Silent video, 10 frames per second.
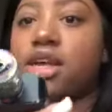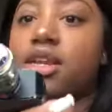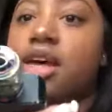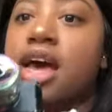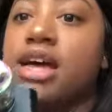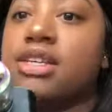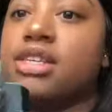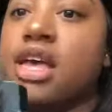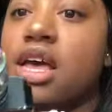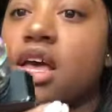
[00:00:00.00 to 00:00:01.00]
and it
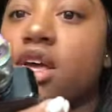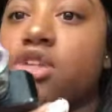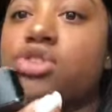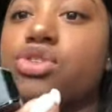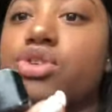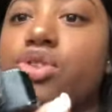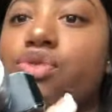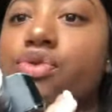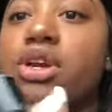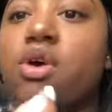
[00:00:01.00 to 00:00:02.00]
has
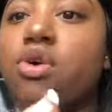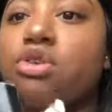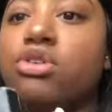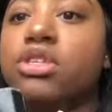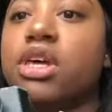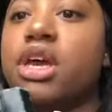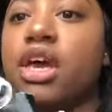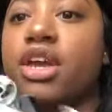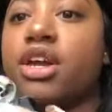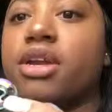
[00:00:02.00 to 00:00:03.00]
3 holes,
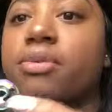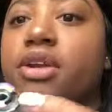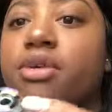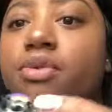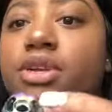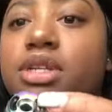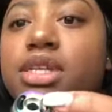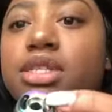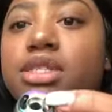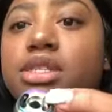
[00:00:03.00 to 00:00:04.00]
and you're gonna put in one of
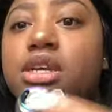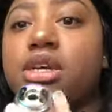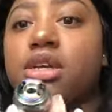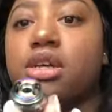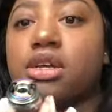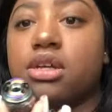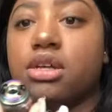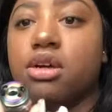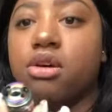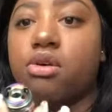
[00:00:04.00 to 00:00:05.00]
these
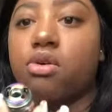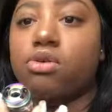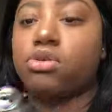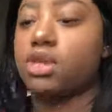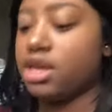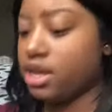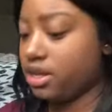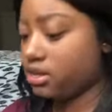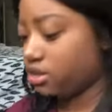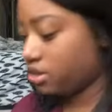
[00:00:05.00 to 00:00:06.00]
holes on the
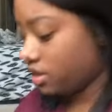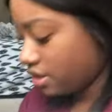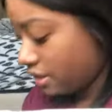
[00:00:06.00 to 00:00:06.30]
ends.